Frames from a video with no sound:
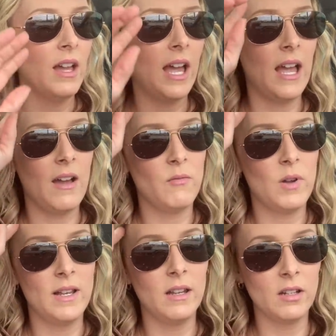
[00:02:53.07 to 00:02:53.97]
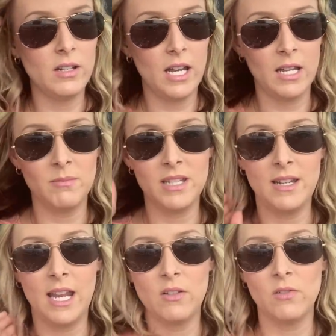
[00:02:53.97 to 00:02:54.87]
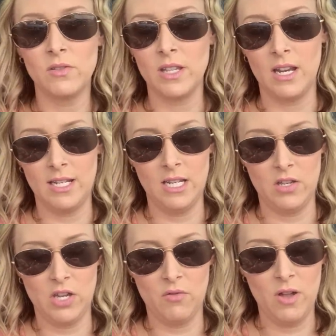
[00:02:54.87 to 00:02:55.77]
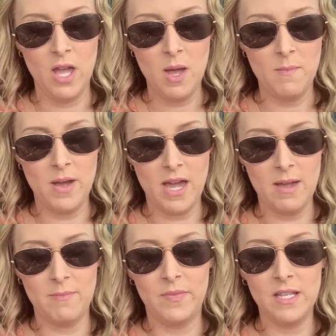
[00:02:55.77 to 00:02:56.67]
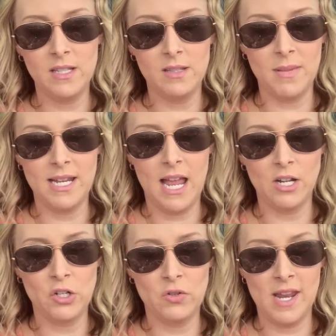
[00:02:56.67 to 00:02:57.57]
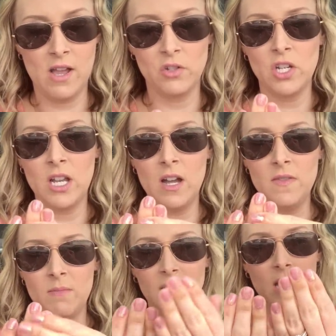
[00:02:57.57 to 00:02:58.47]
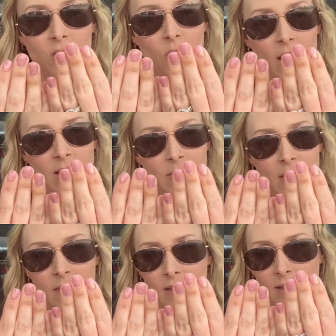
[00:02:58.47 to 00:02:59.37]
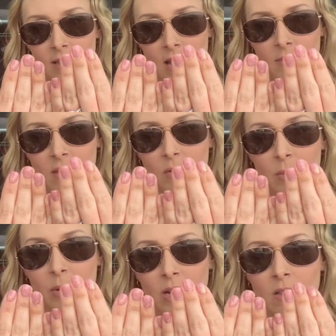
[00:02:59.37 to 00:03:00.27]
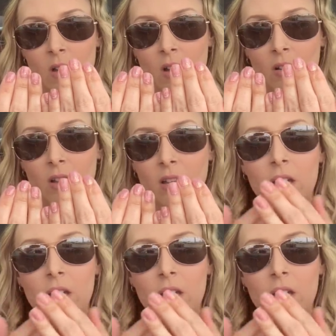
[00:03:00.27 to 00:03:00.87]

I have one named nails and I tell you, but this is my natural nail. She cut them down quite a bit this time. They were pretty long.